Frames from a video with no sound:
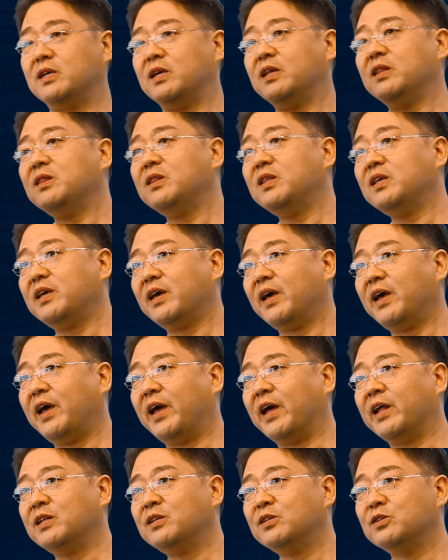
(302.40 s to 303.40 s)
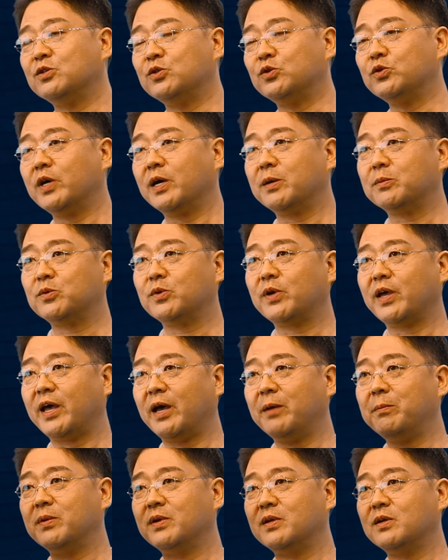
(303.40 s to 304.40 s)
in the end, you have to
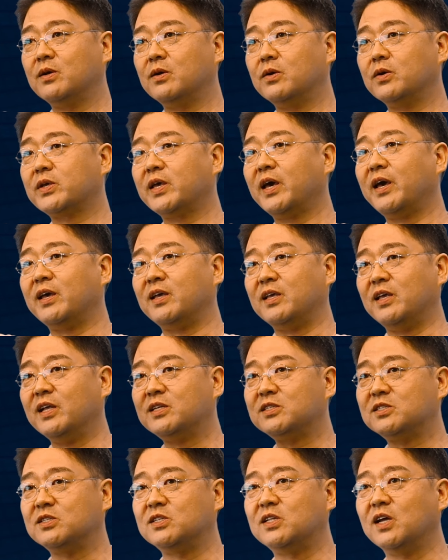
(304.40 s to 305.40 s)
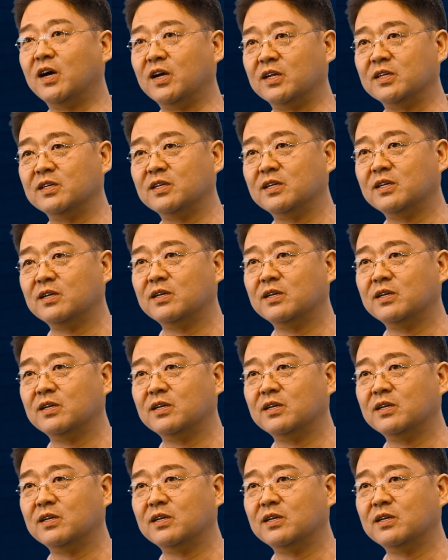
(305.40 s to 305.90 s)
have, okay, it's done.